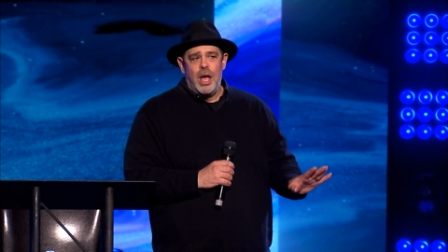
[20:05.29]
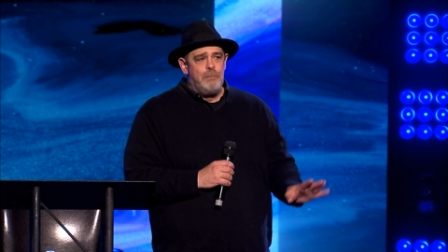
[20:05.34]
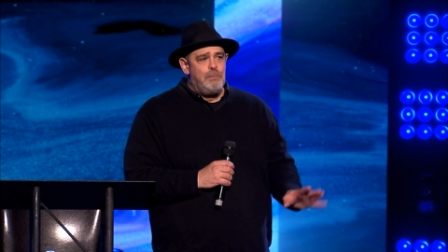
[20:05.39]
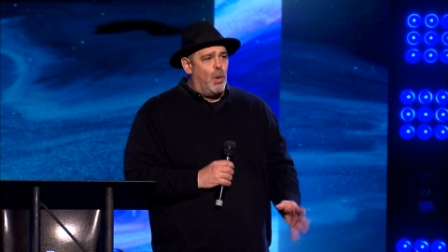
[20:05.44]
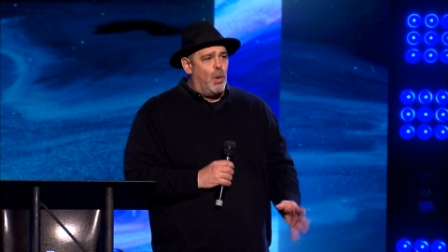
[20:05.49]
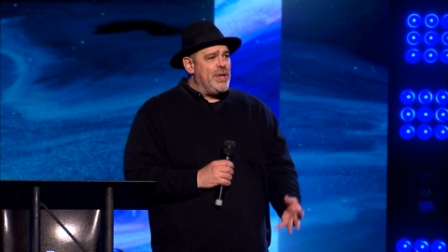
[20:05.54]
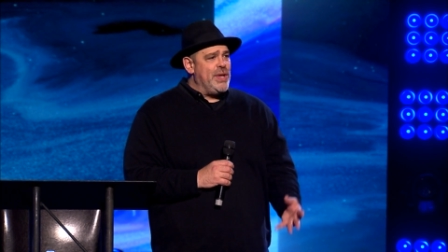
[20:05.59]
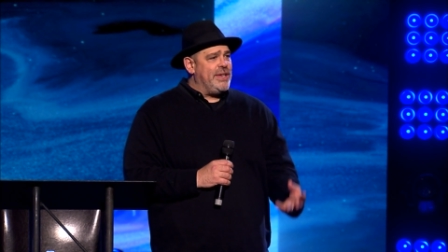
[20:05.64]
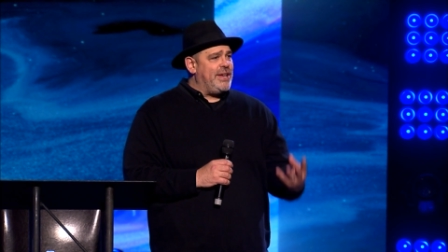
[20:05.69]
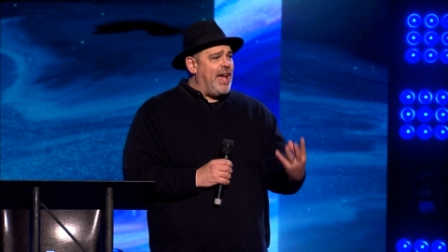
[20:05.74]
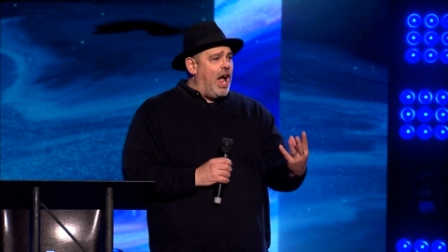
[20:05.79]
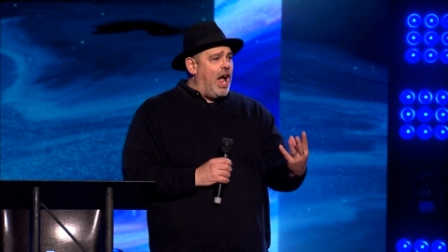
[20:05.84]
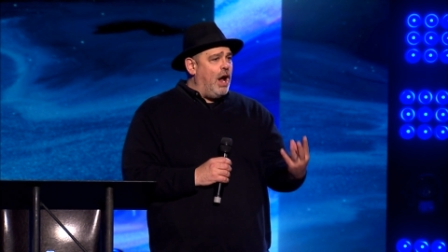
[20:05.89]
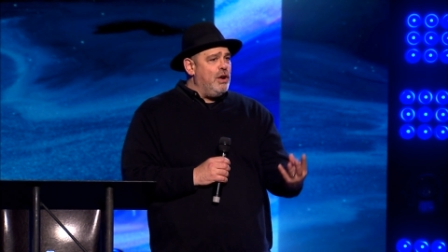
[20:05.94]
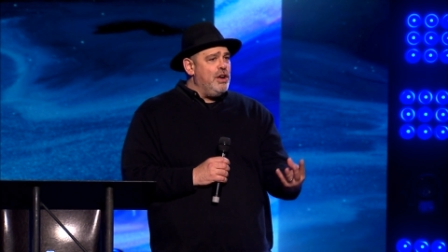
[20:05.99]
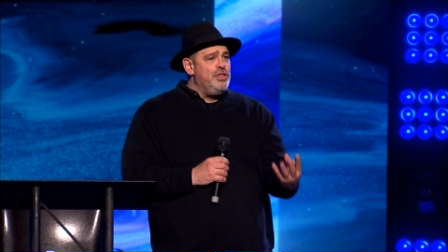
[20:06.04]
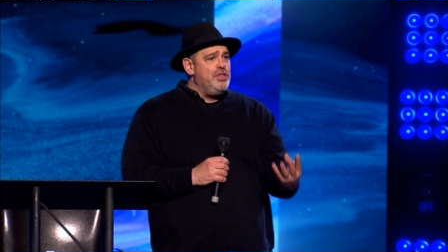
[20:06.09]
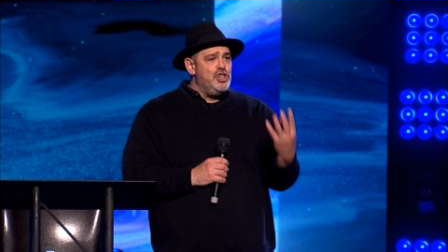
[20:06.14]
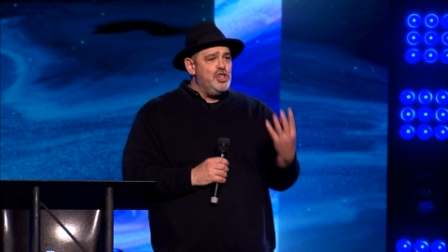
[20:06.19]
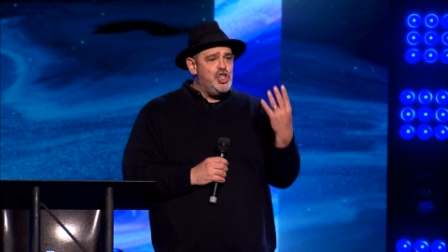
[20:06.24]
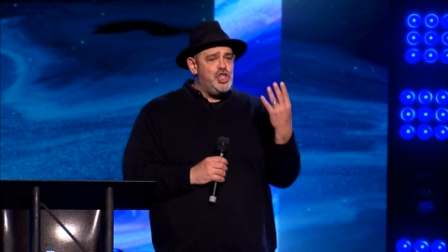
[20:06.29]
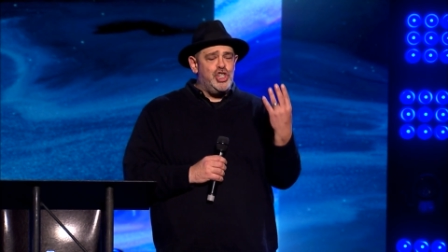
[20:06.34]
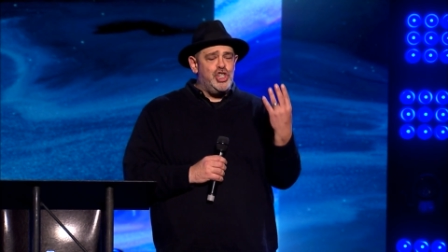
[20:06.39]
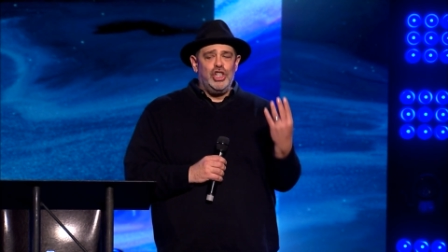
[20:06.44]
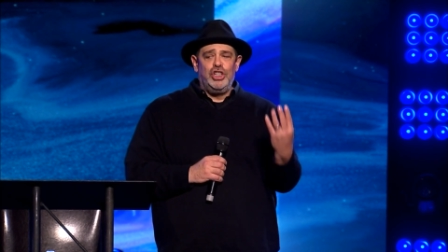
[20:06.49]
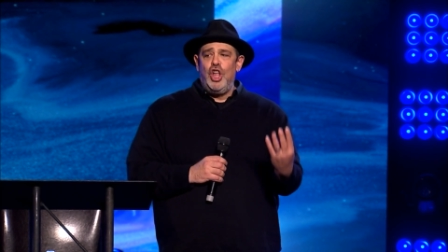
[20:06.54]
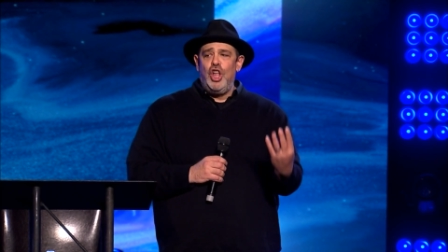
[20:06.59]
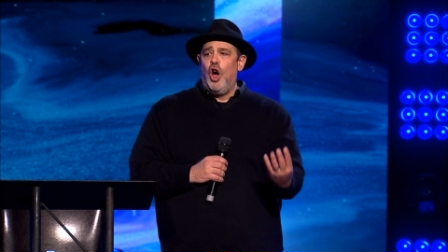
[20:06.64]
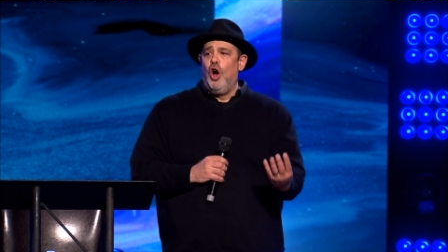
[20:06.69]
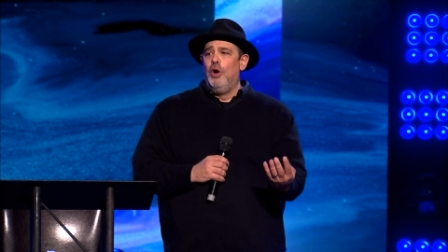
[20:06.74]
But we carry the
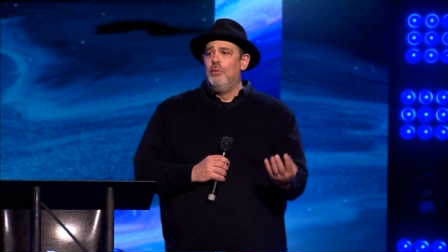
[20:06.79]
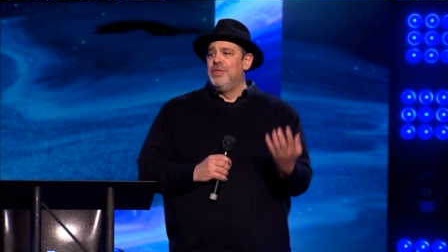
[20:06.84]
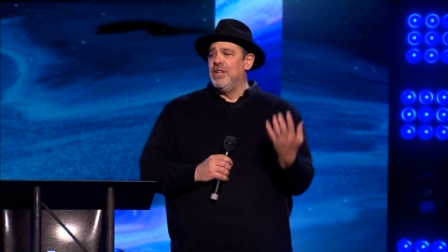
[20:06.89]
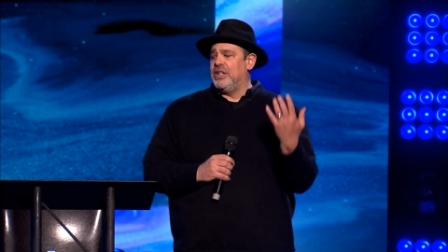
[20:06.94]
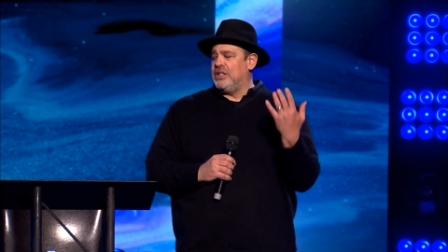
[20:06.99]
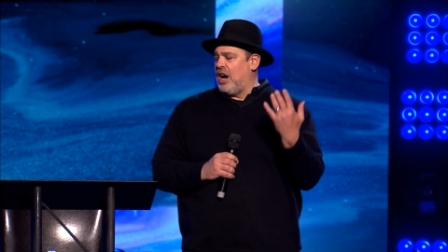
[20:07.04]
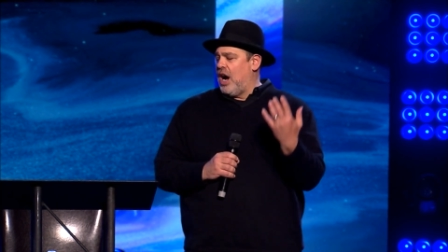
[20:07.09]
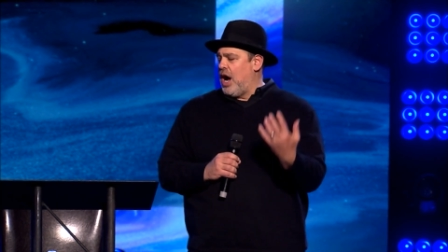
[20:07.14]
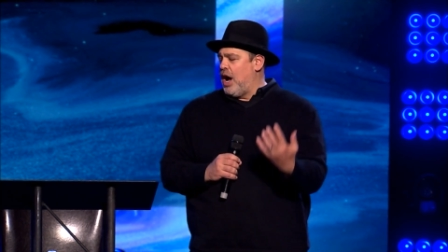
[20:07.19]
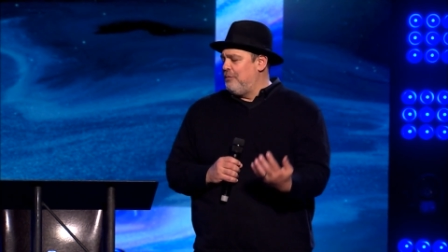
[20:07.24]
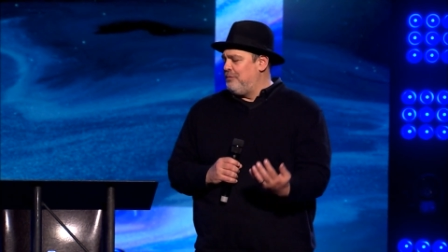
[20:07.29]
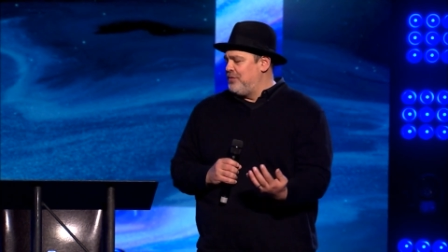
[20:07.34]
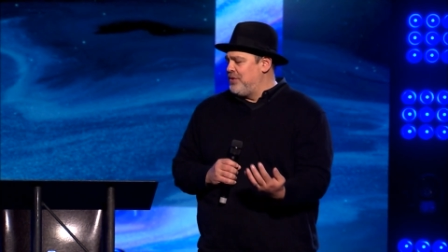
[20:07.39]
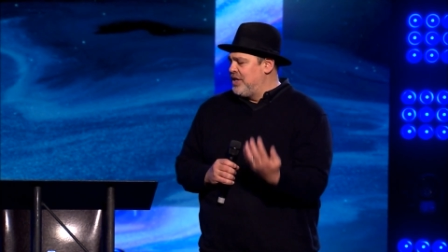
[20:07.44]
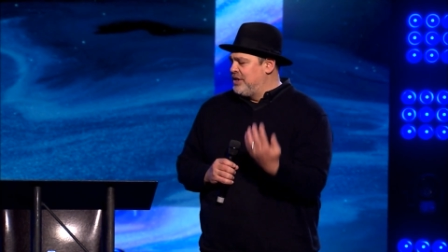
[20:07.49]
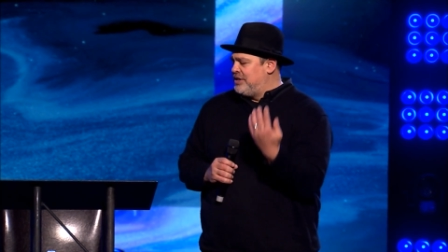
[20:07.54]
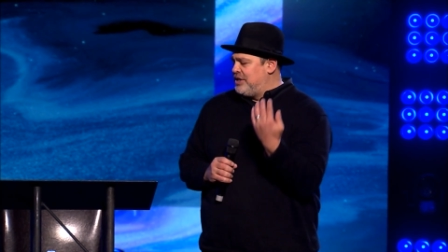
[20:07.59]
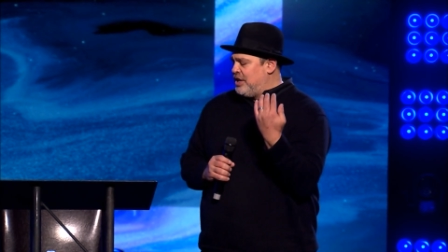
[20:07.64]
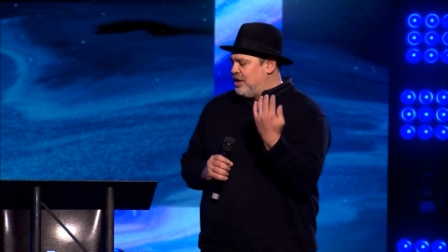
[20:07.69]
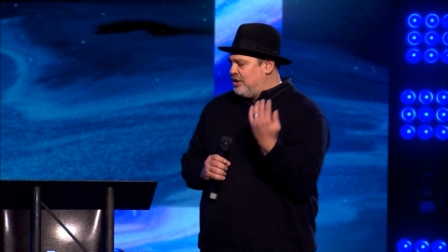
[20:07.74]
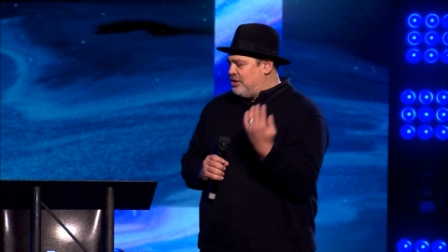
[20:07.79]
shalom, the confidence and